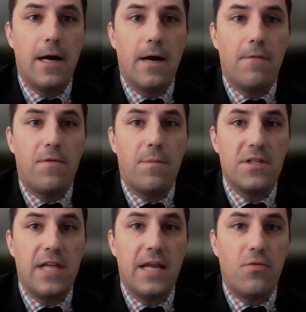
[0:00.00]
um, from
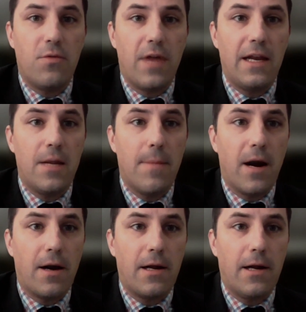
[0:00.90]
the state through that
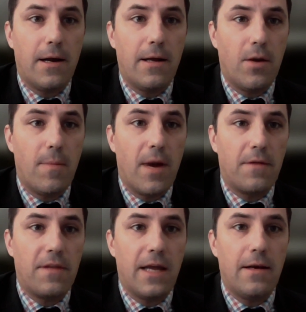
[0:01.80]
earmark, uh,
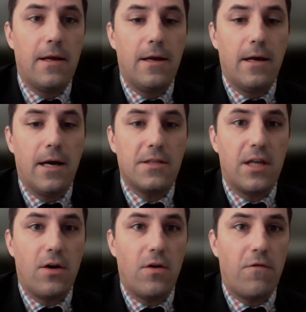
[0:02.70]
earmark that uh,
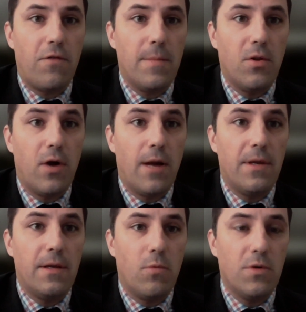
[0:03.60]
Senator Friedman
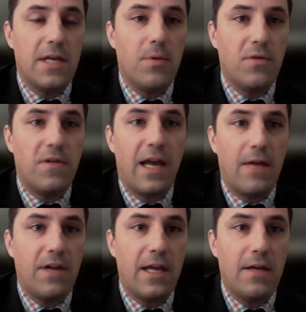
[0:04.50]
lobby was able to
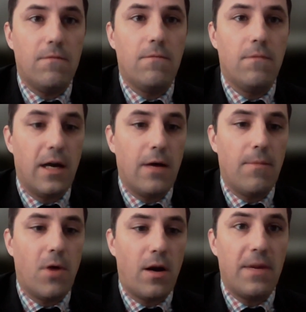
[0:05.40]
advocate
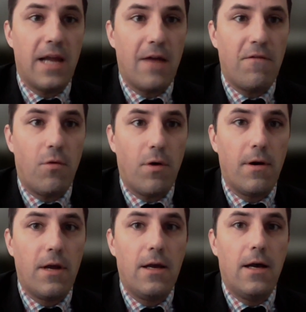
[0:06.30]
uh, on our behalf
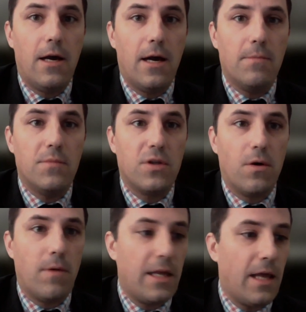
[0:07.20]
for. Um,
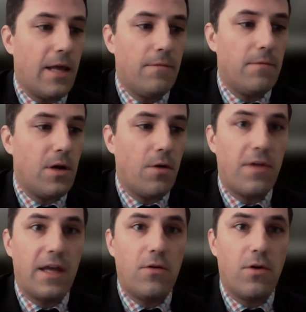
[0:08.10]
so again, you
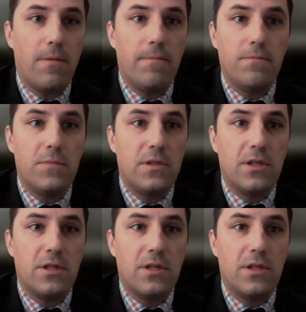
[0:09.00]
know, thank you to,